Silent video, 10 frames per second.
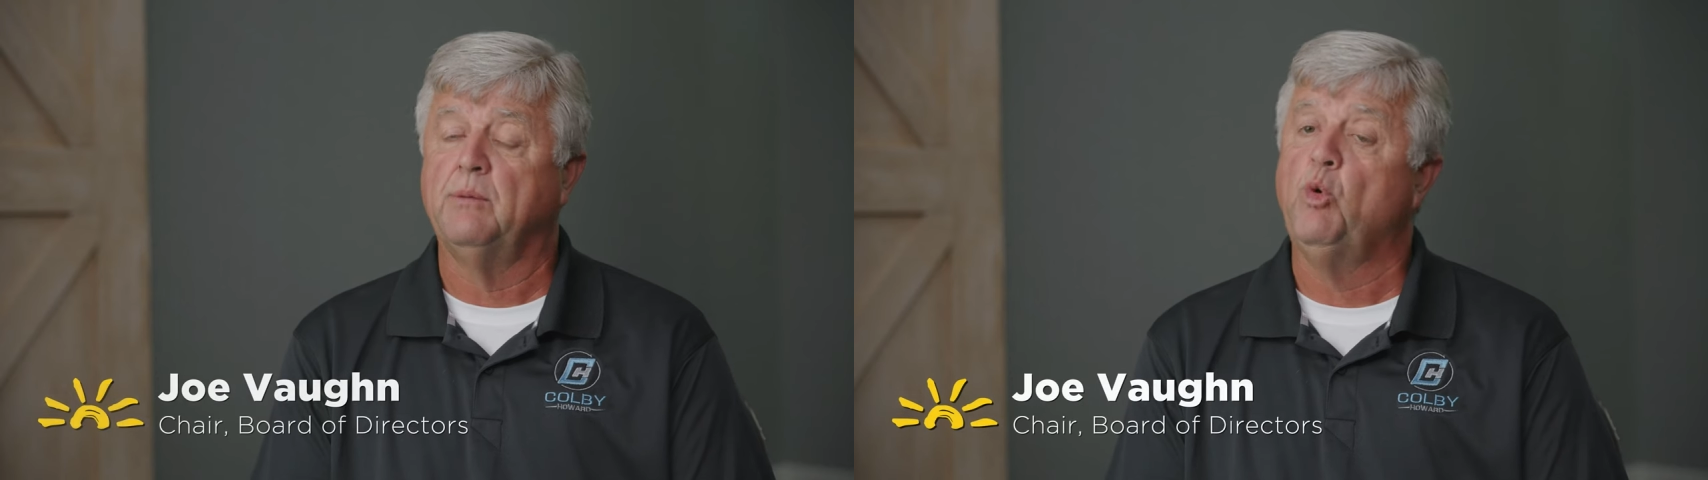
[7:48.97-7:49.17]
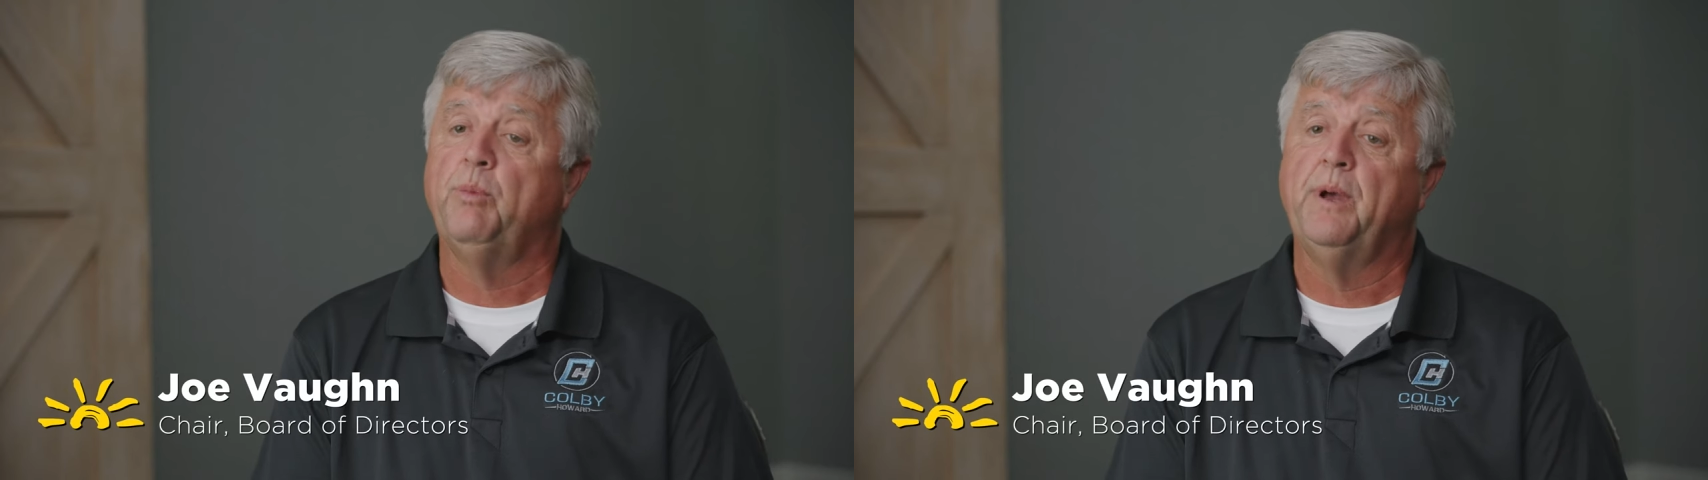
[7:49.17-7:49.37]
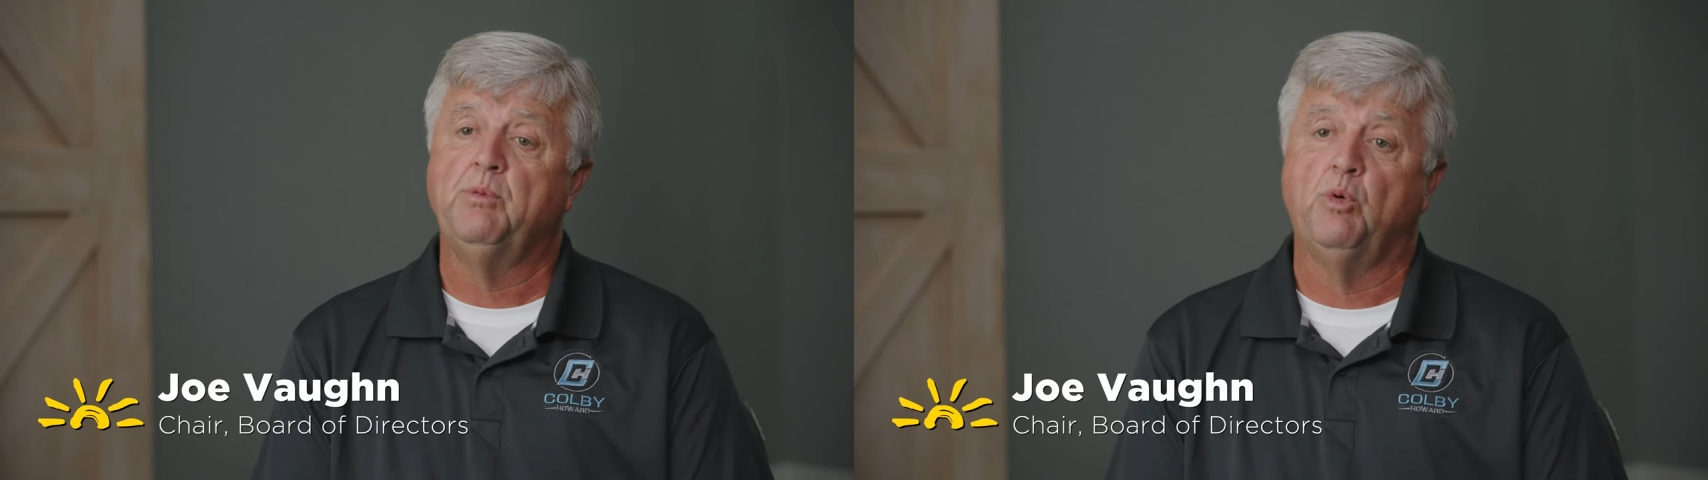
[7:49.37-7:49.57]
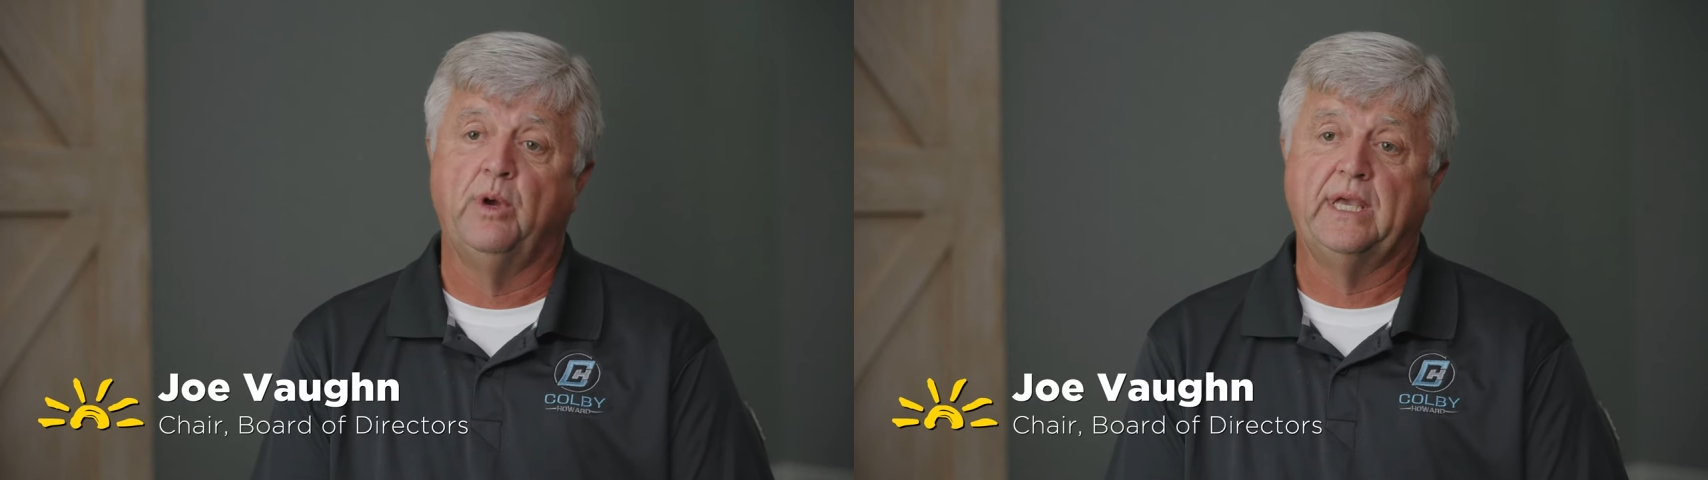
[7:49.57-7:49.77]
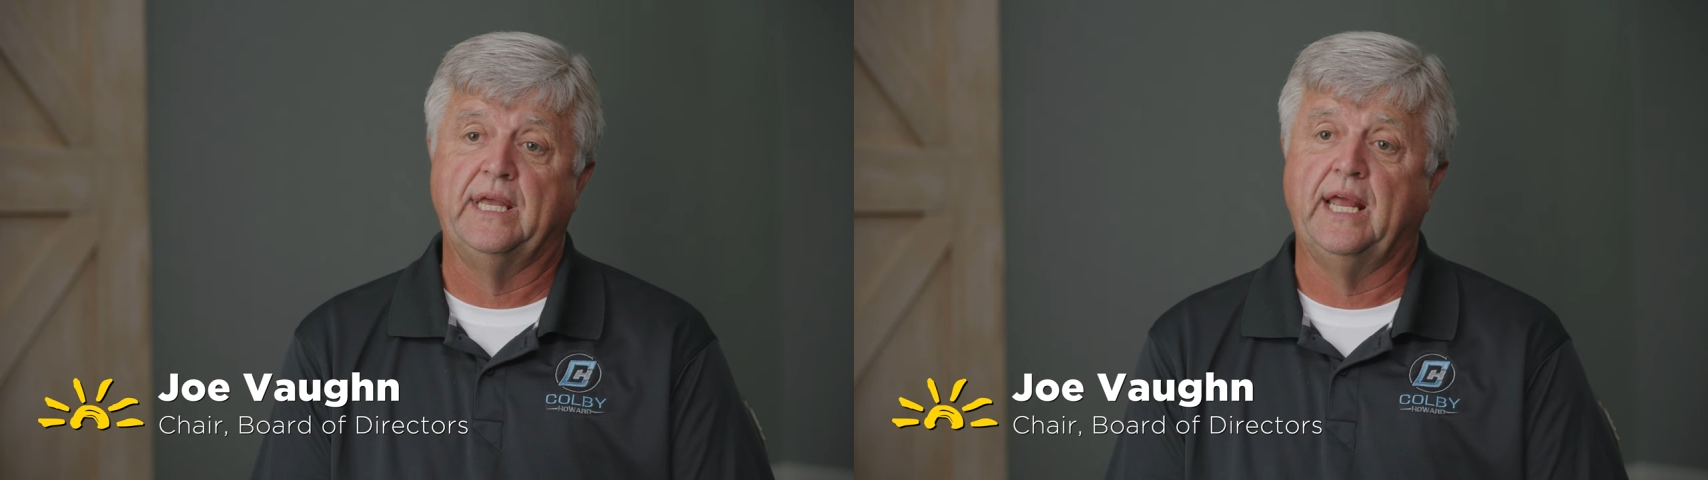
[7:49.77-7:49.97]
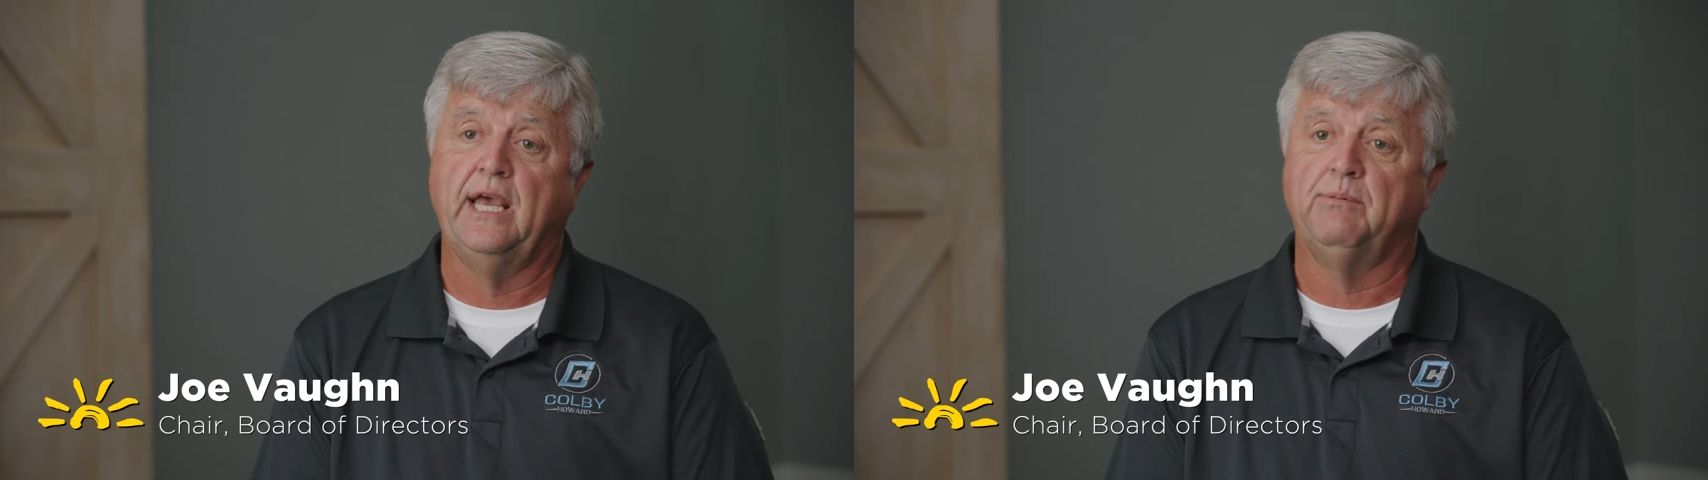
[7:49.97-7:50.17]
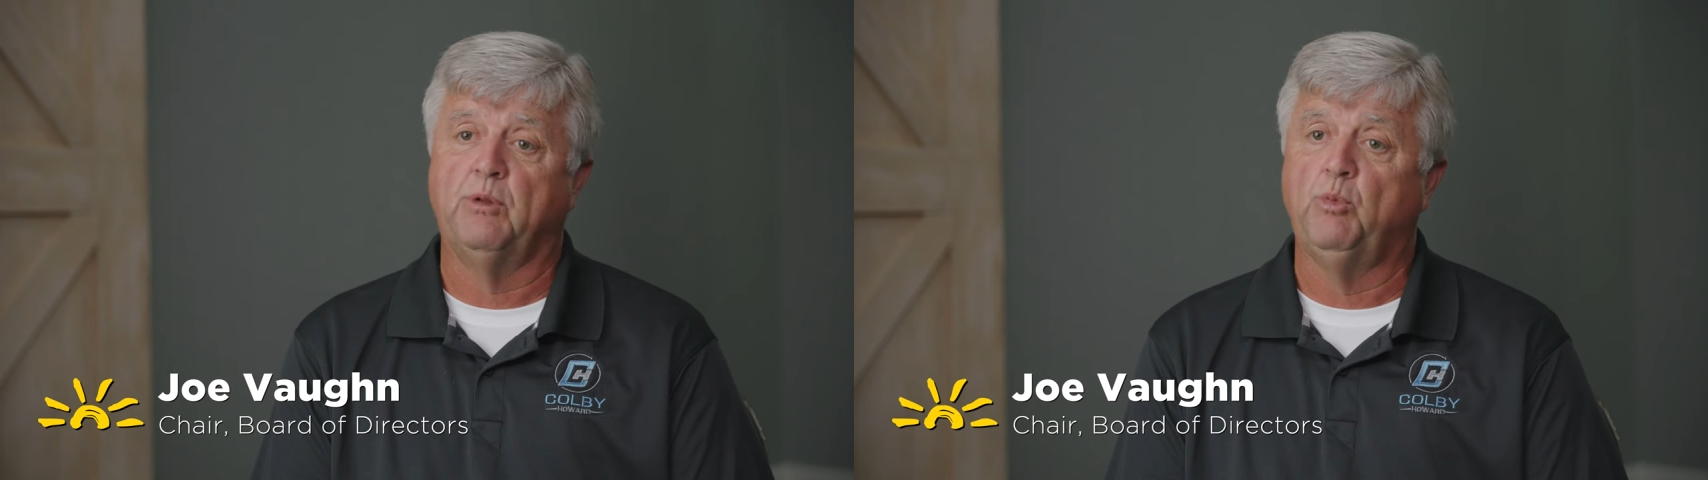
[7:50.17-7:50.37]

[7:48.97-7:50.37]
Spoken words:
the more people we can help,